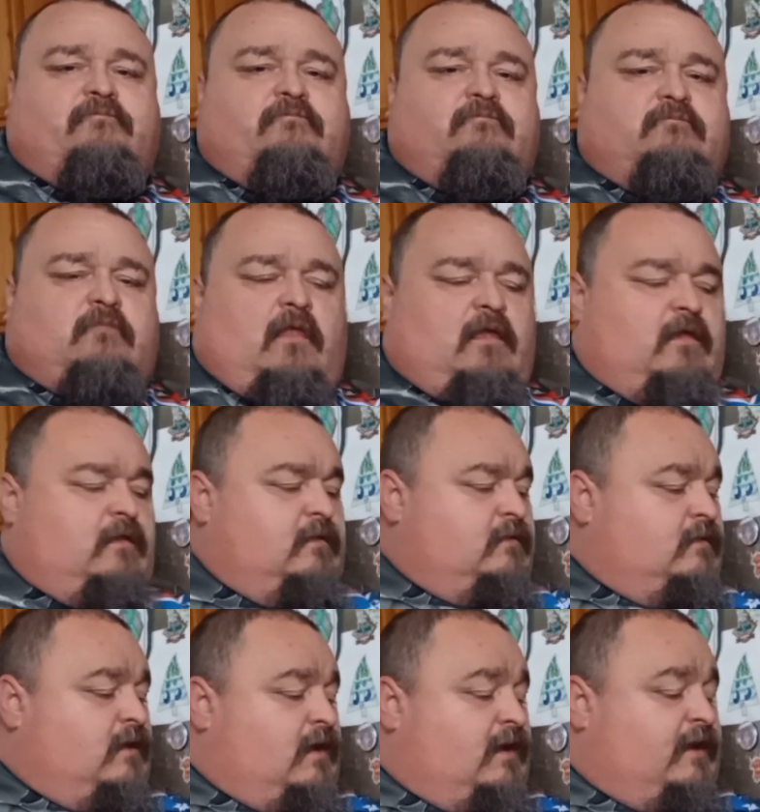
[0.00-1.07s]

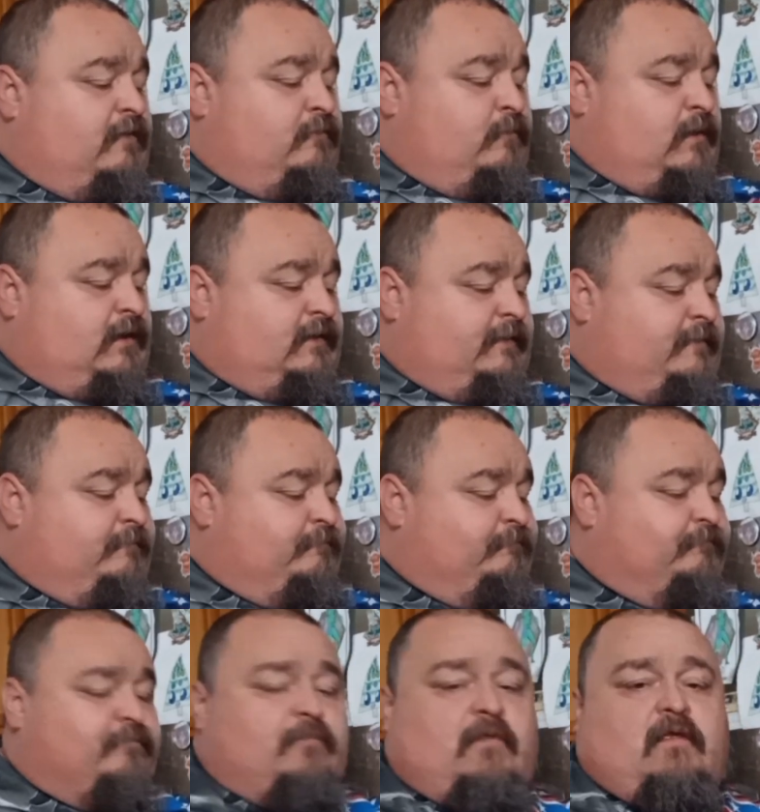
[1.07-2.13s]
Hi, everybody.
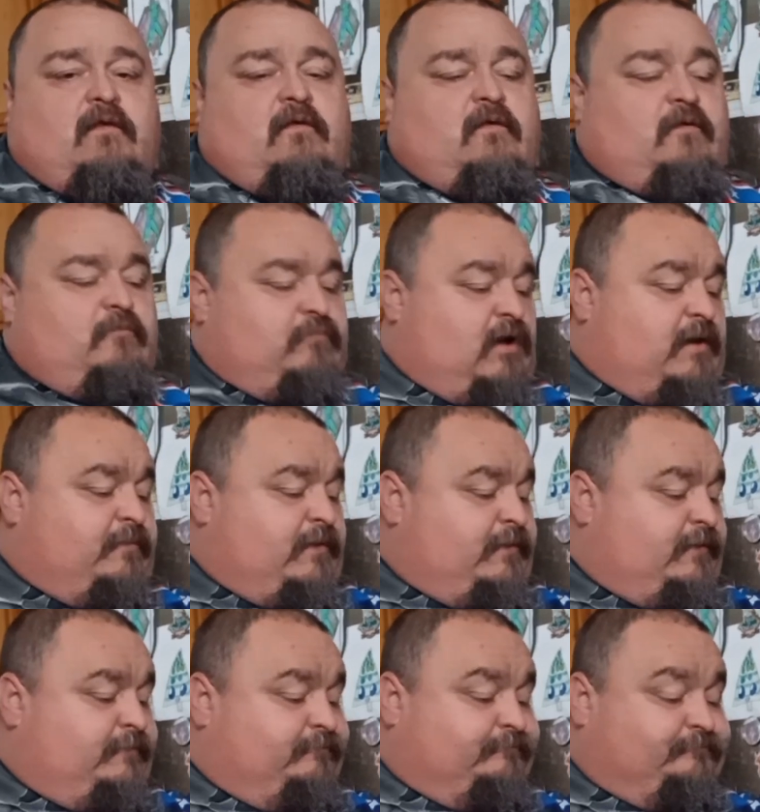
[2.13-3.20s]

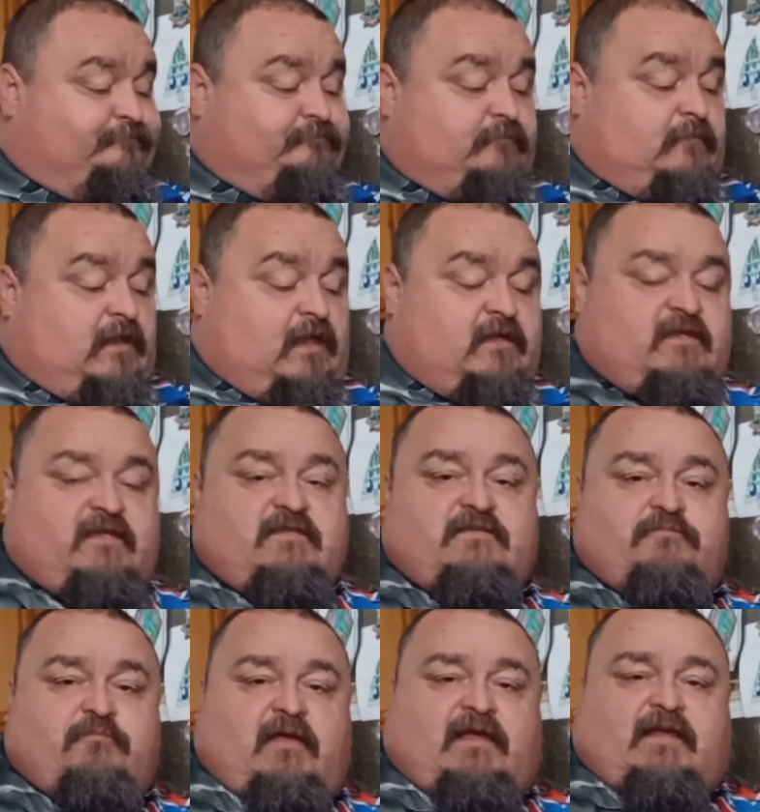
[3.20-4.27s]
Baba
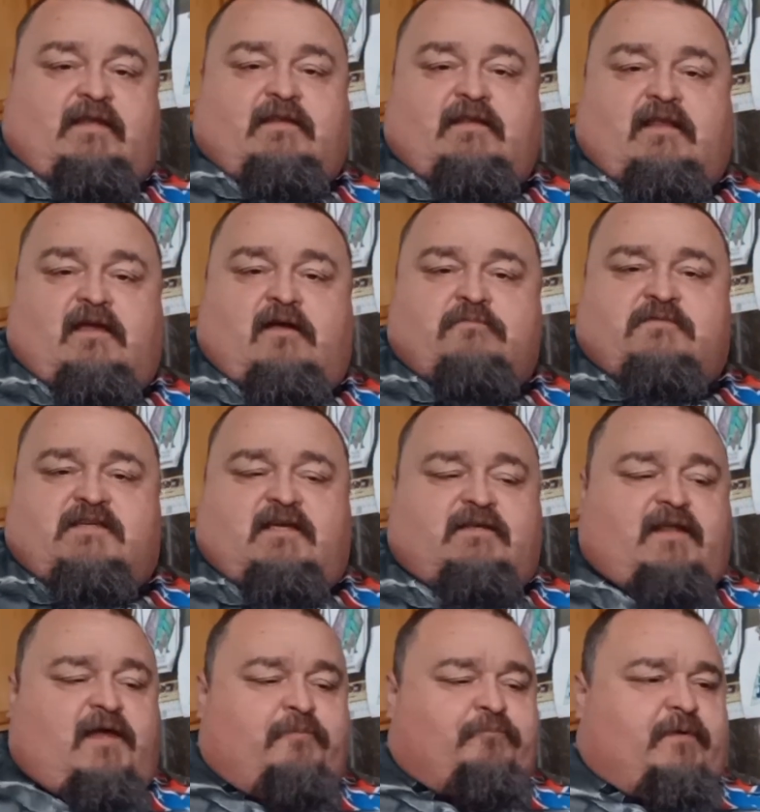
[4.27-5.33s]
is making the
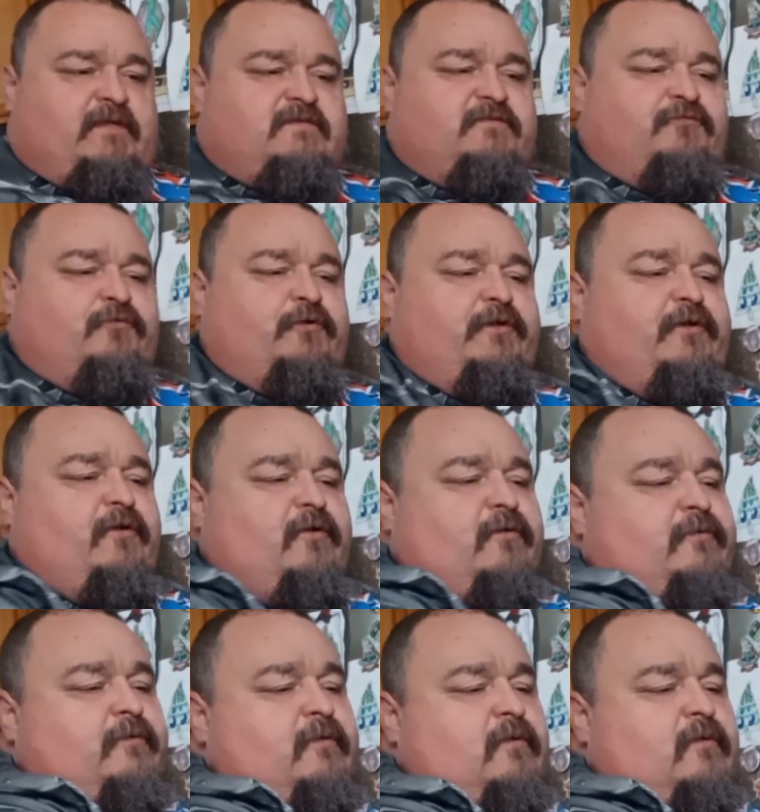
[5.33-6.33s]
upside down pizza for you all.